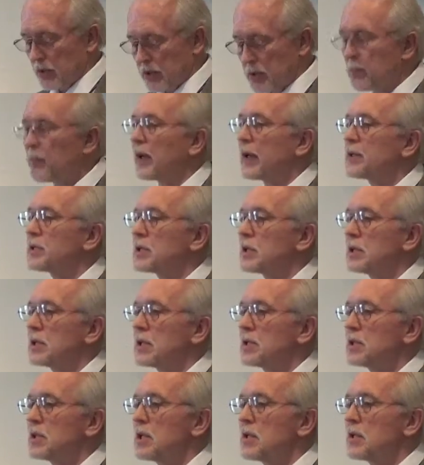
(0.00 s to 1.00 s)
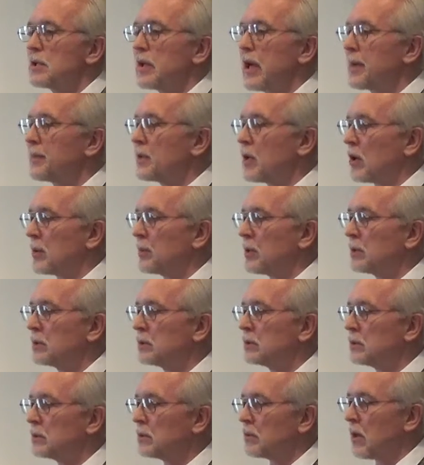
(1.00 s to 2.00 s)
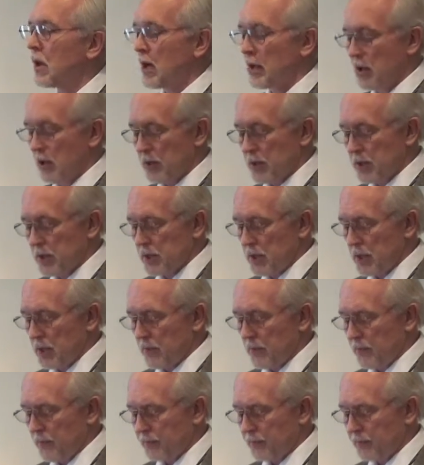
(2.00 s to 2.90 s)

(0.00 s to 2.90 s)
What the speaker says: expression is either abnormal, wrong, or a sin.